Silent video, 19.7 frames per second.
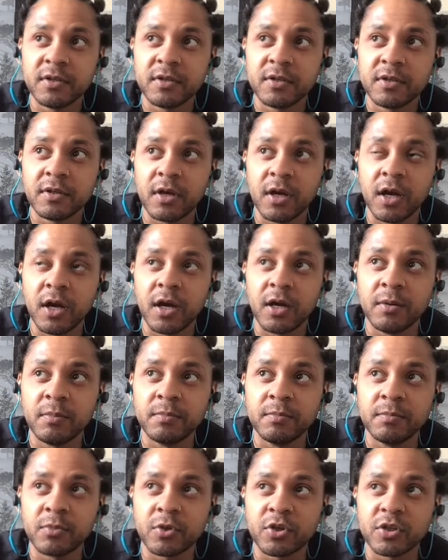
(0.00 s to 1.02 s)

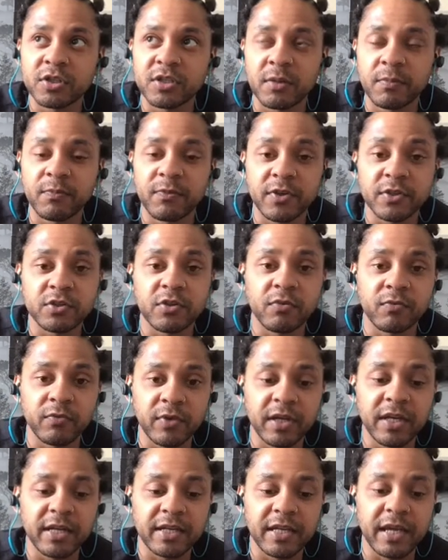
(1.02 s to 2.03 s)
because some things are really
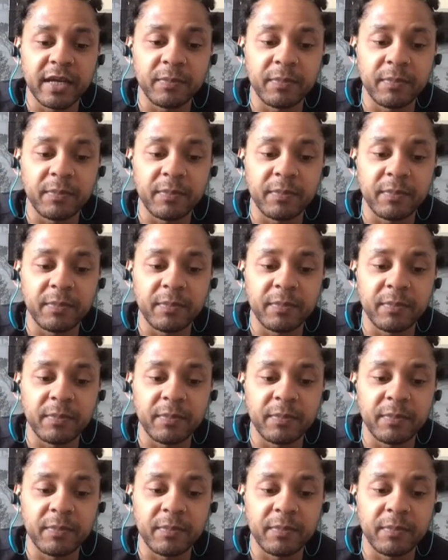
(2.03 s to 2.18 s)
deep,